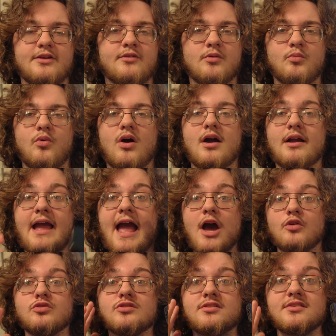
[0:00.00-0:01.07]
You can walk
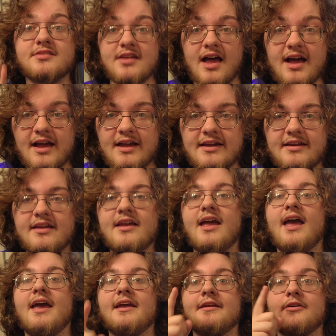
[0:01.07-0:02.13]
outside
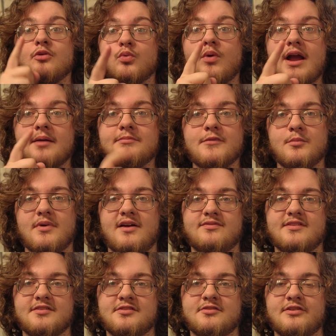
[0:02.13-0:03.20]
and grab them off
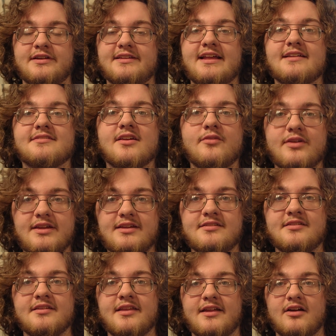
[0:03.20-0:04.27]
the street. That's how
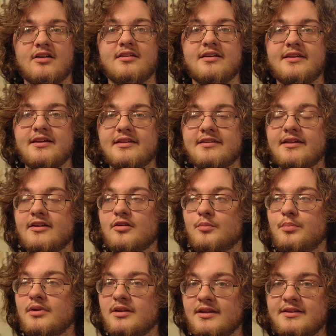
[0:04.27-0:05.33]
easy they are to get. They are
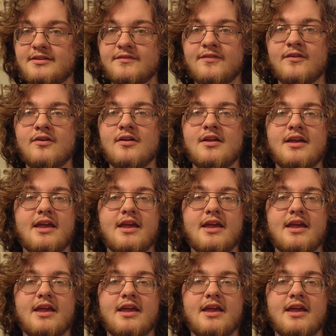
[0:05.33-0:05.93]
plentiful.